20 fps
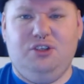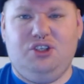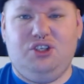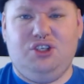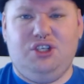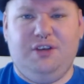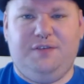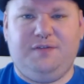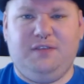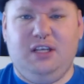
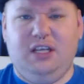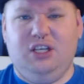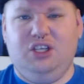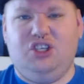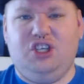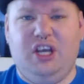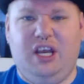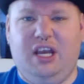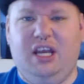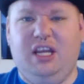shifting
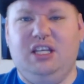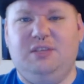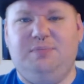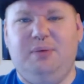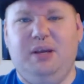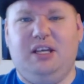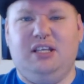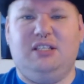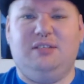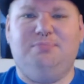
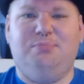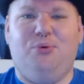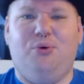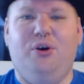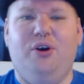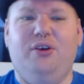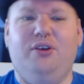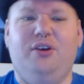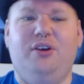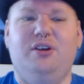change, big
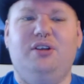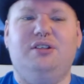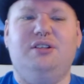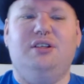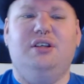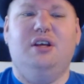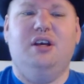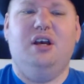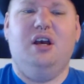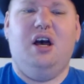
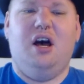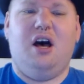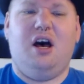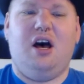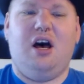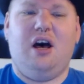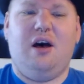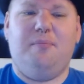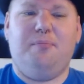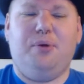spoilers.
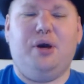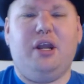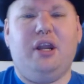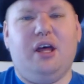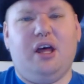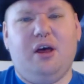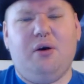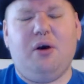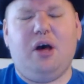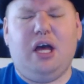
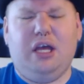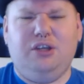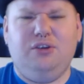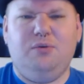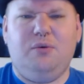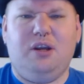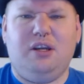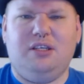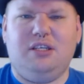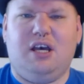But I
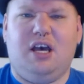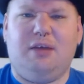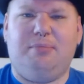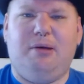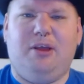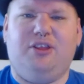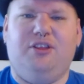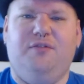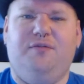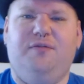do want to talk
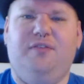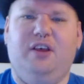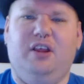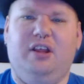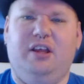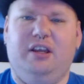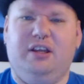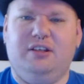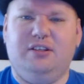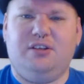about the
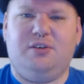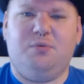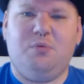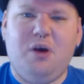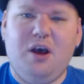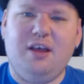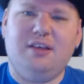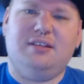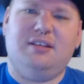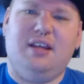villain, because there
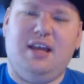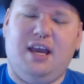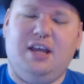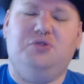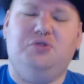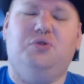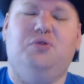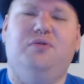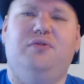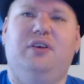was an
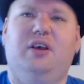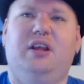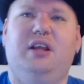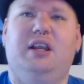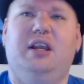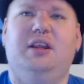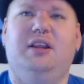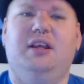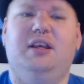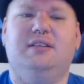actual
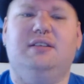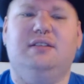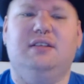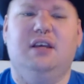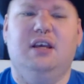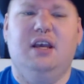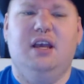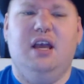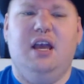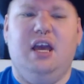villain in
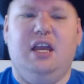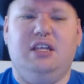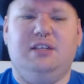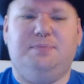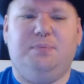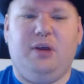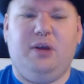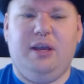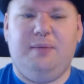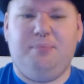this. And
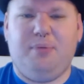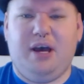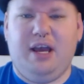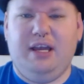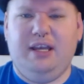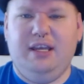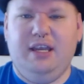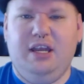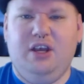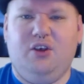it's played
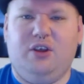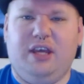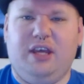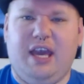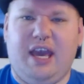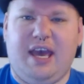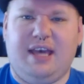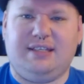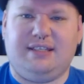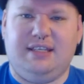by Neil
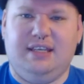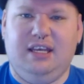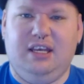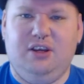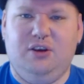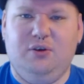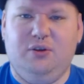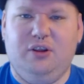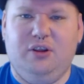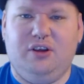
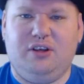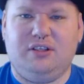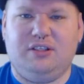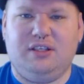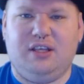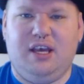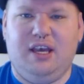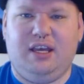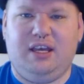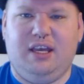Cassidy, who
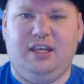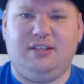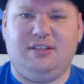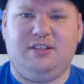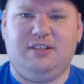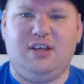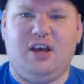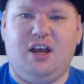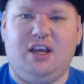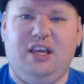looks like a
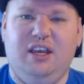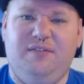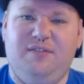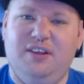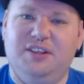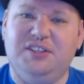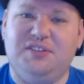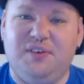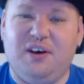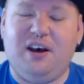stocky
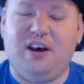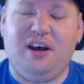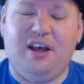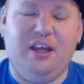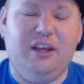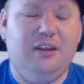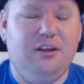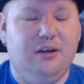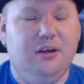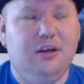Vince
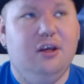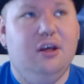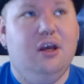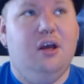Vaughn.